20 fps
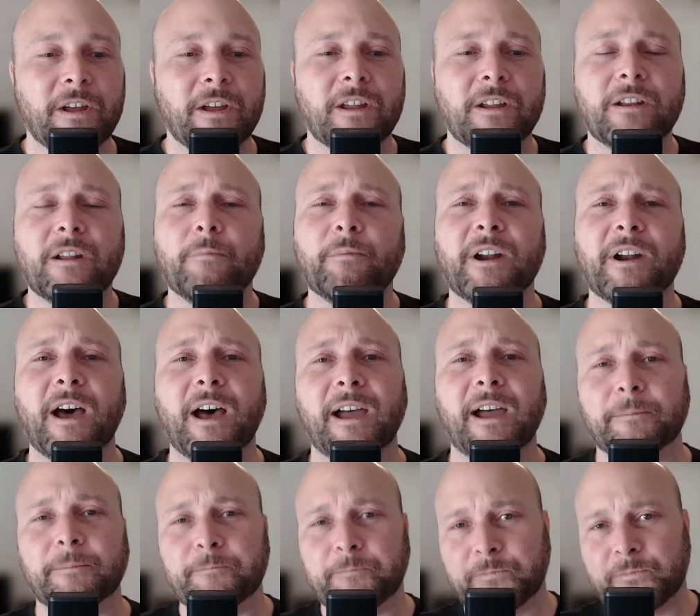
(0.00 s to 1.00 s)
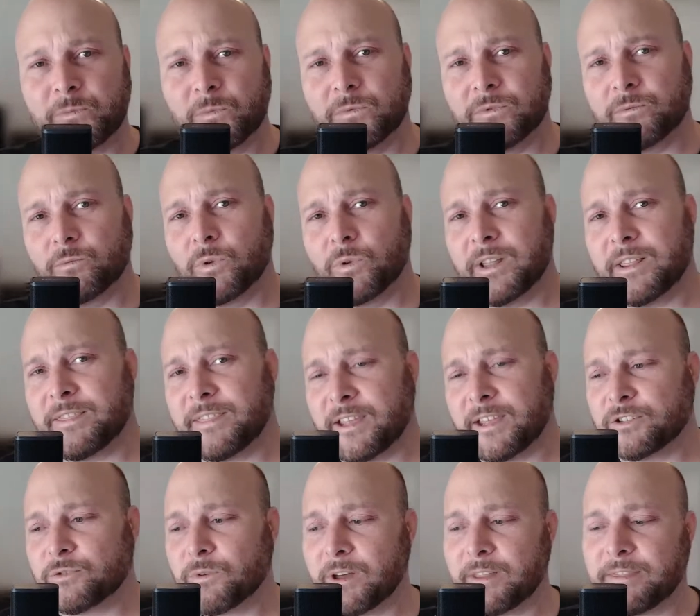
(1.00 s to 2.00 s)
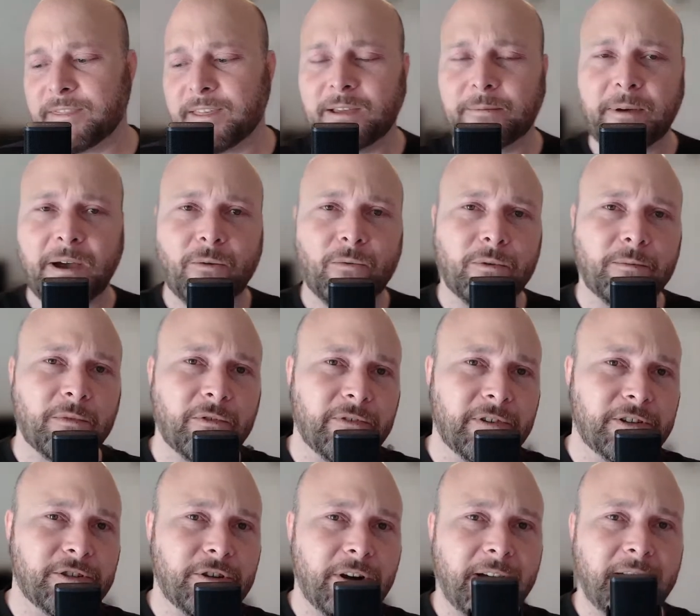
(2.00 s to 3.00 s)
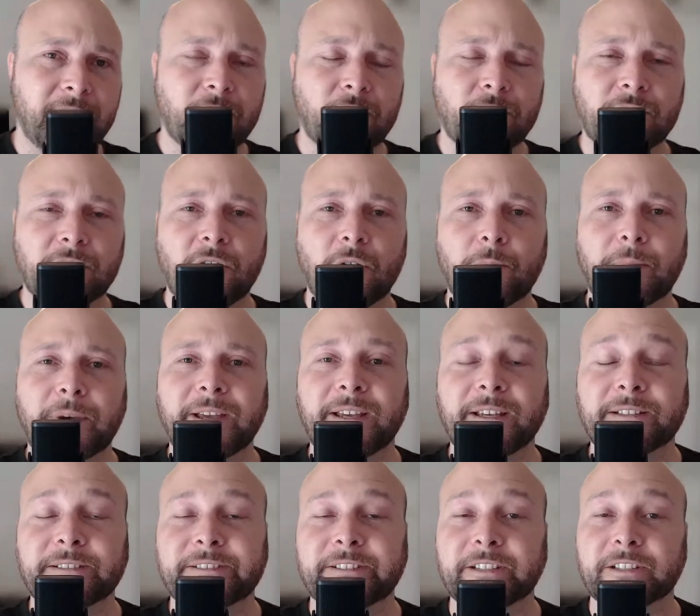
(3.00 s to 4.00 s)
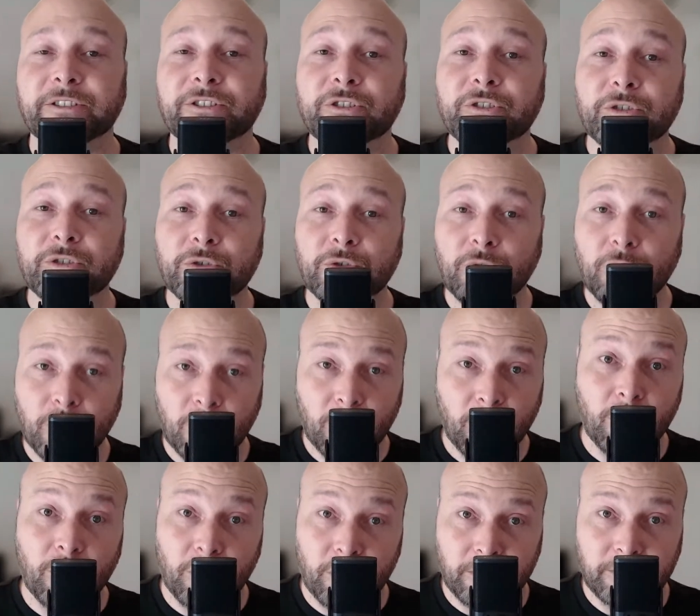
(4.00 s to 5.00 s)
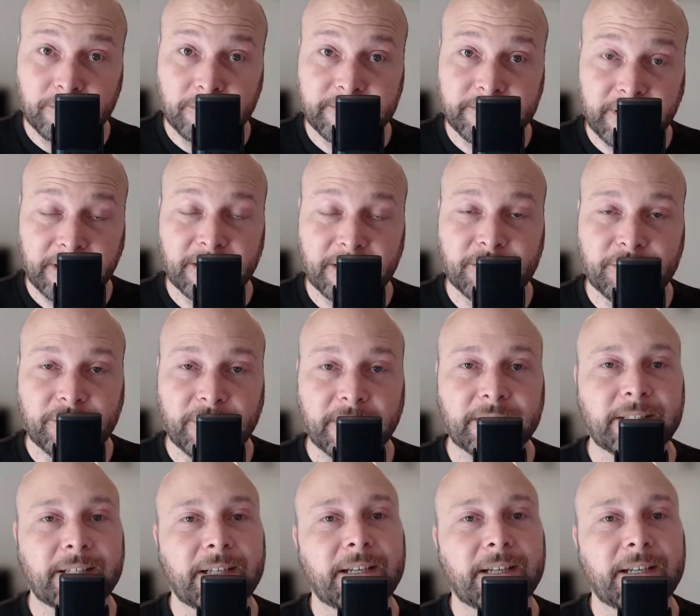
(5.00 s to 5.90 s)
Number 9, one of the things you want to think about when moving to Tryon, Oklahoma is the school district